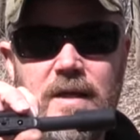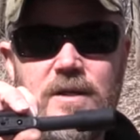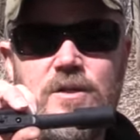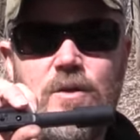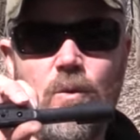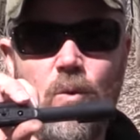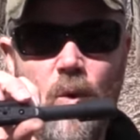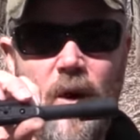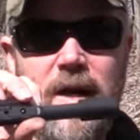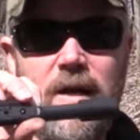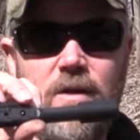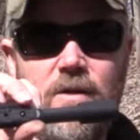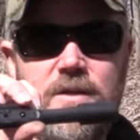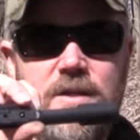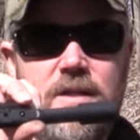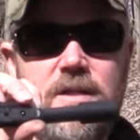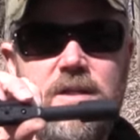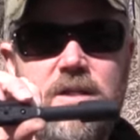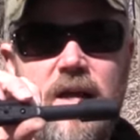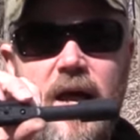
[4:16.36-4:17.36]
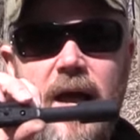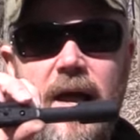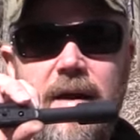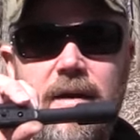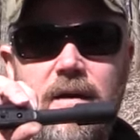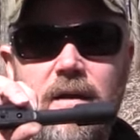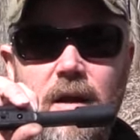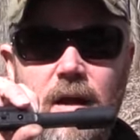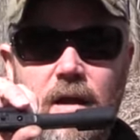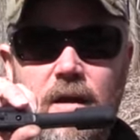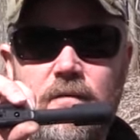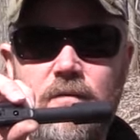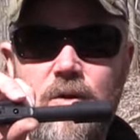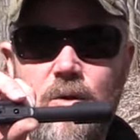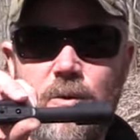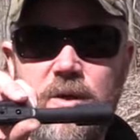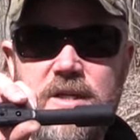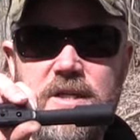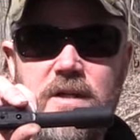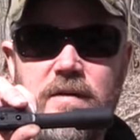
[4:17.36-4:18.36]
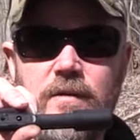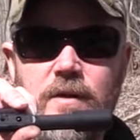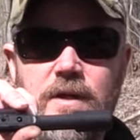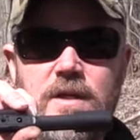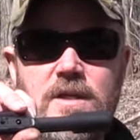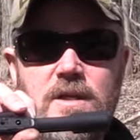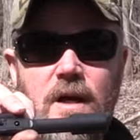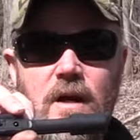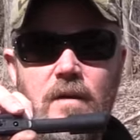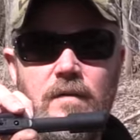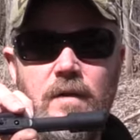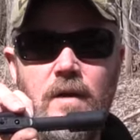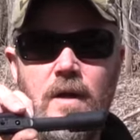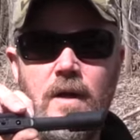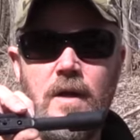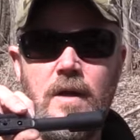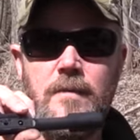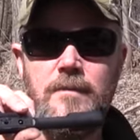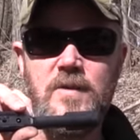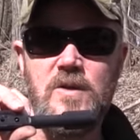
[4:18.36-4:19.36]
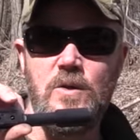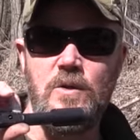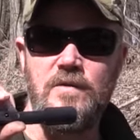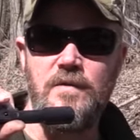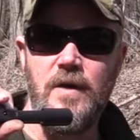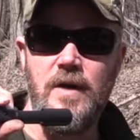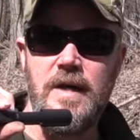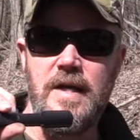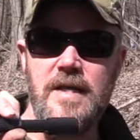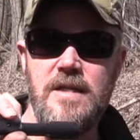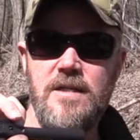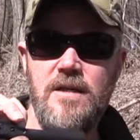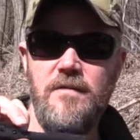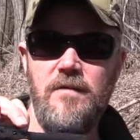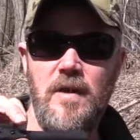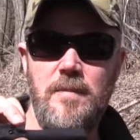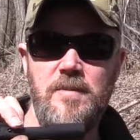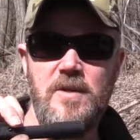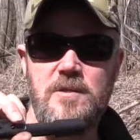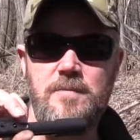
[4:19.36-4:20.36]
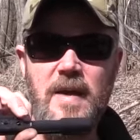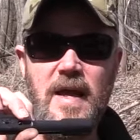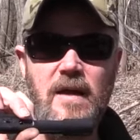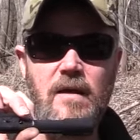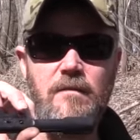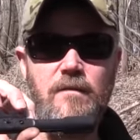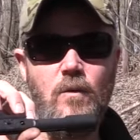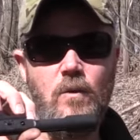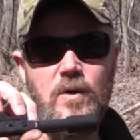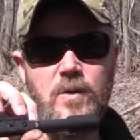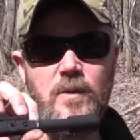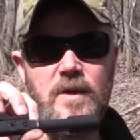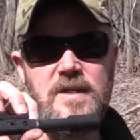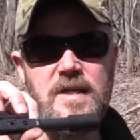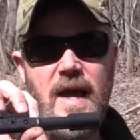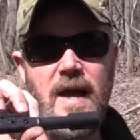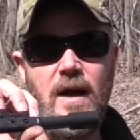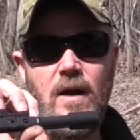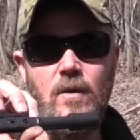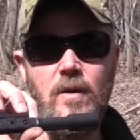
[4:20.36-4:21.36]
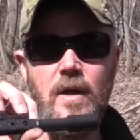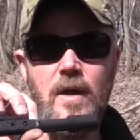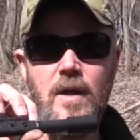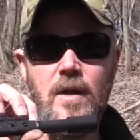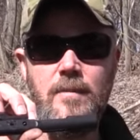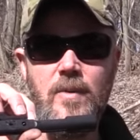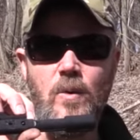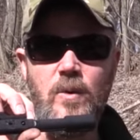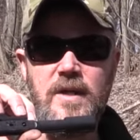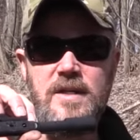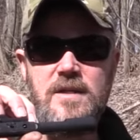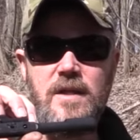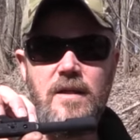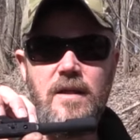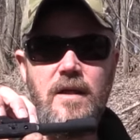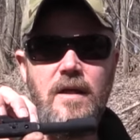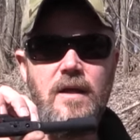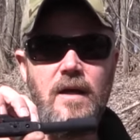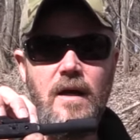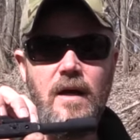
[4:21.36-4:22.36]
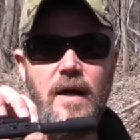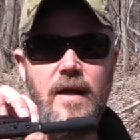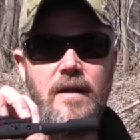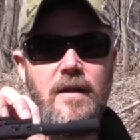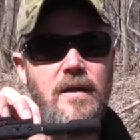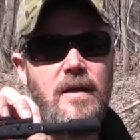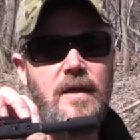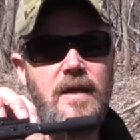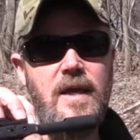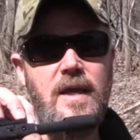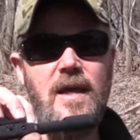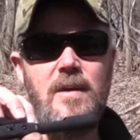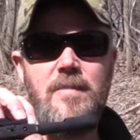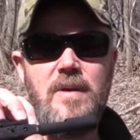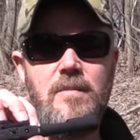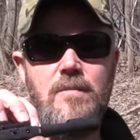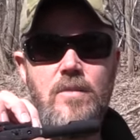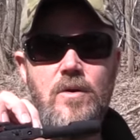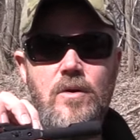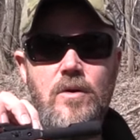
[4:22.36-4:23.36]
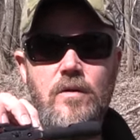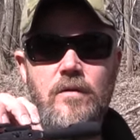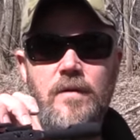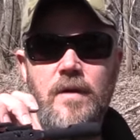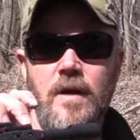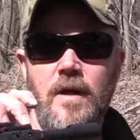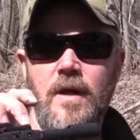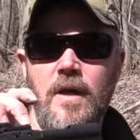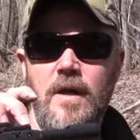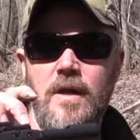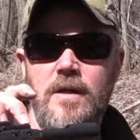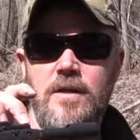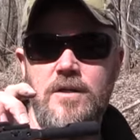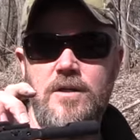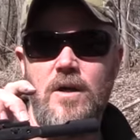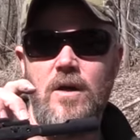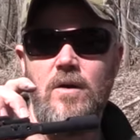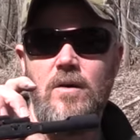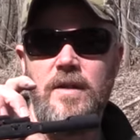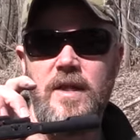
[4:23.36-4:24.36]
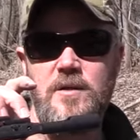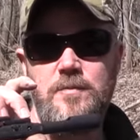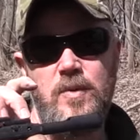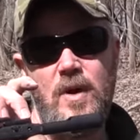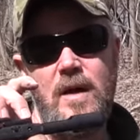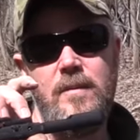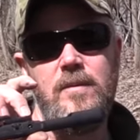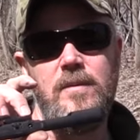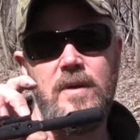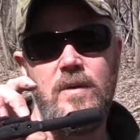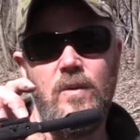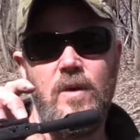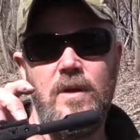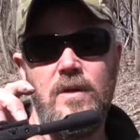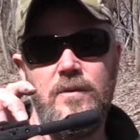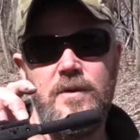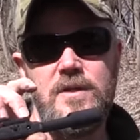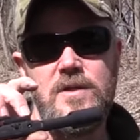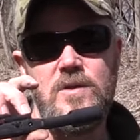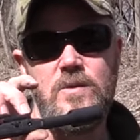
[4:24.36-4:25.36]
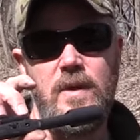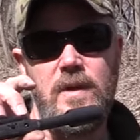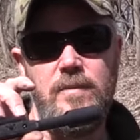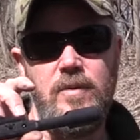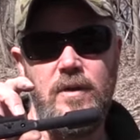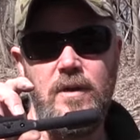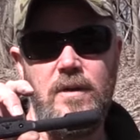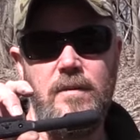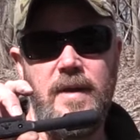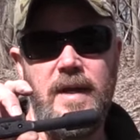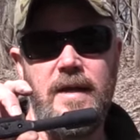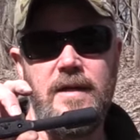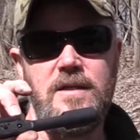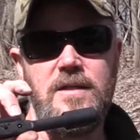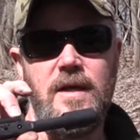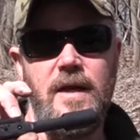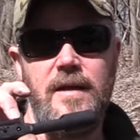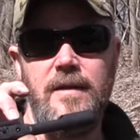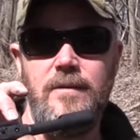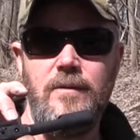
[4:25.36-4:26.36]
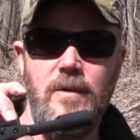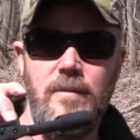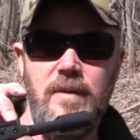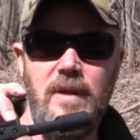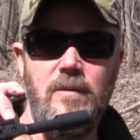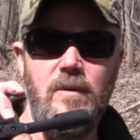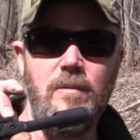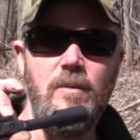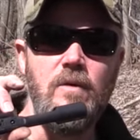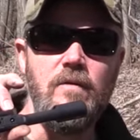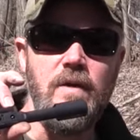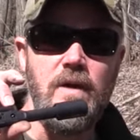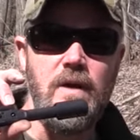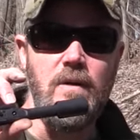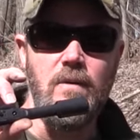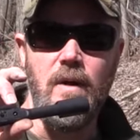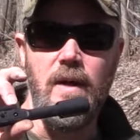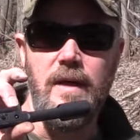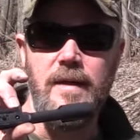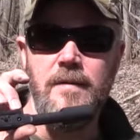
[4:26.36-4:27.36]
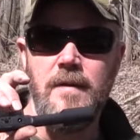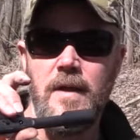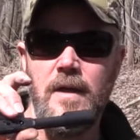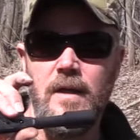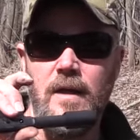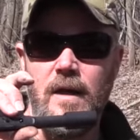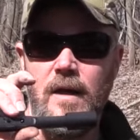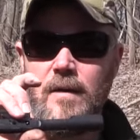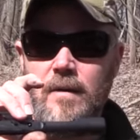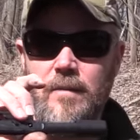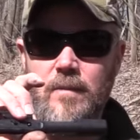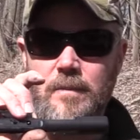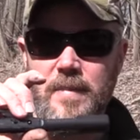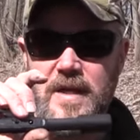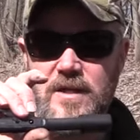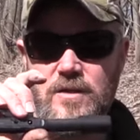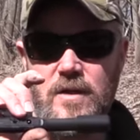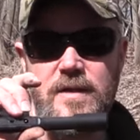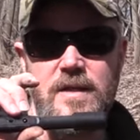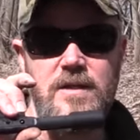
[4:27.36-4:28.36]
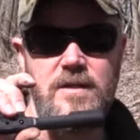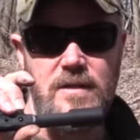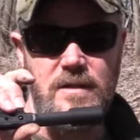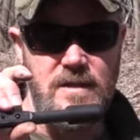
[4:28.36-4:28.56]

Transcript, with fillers: is the rails inside of the receiver itself. So it's very easy to flip this back and forth when it's out, but when it's in the gun, it can't be moved. So that's probably one of the reasons why they put it on the backside. It wouldn't be able to move anyway uh, based on this